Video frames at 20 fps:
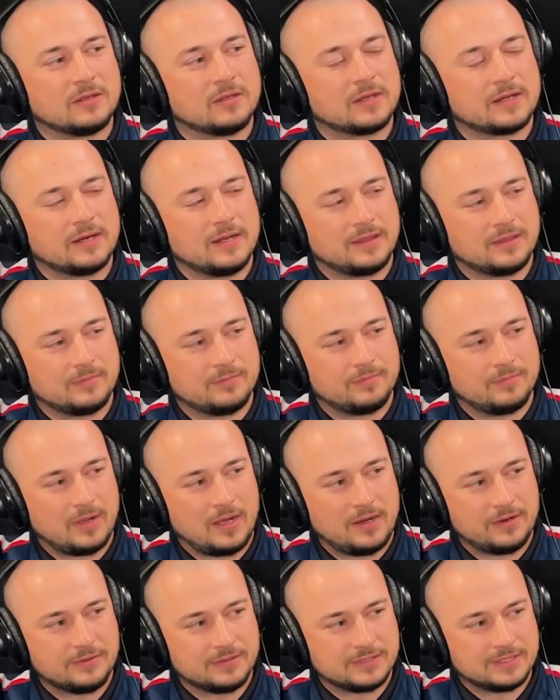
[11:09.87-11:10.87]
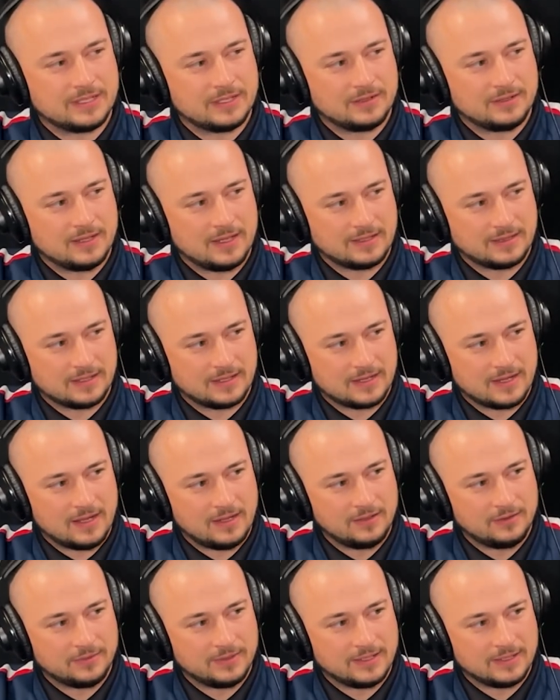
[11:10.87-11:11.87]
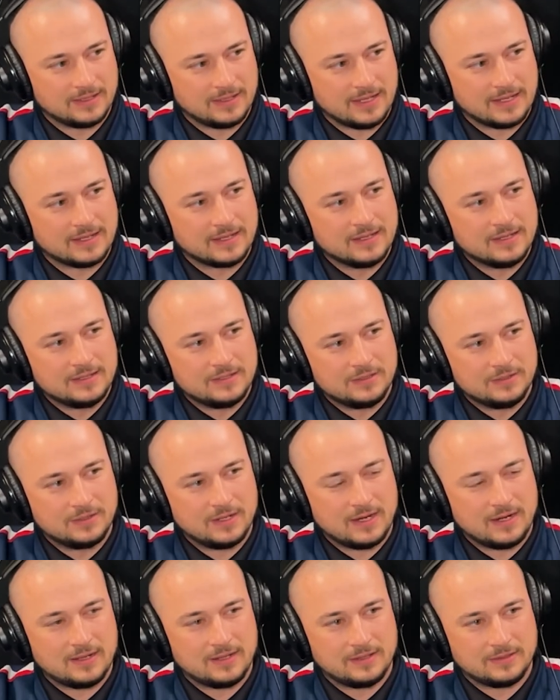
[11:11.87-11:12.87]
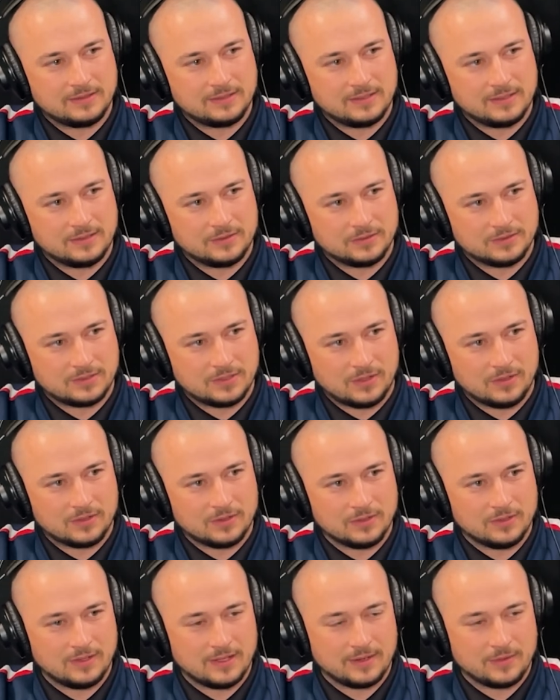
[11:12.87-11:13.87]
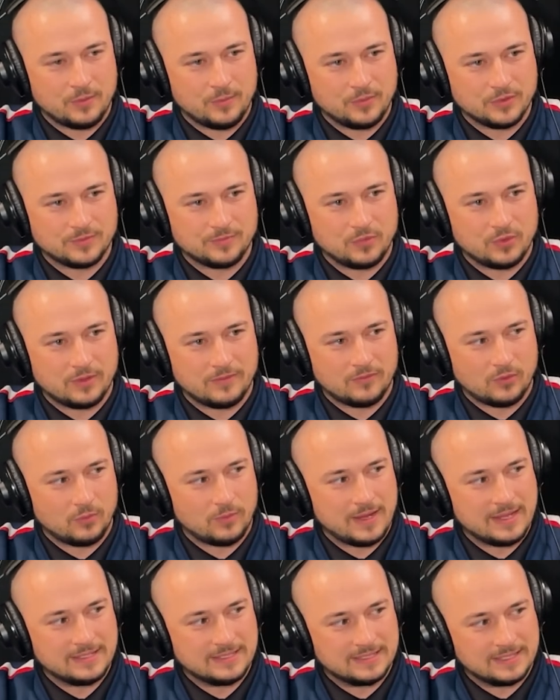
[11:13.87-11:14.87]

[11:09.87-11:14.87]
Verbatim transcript: looking at the bottles there, like the coloring, like. You got a little darker, like almost more of a red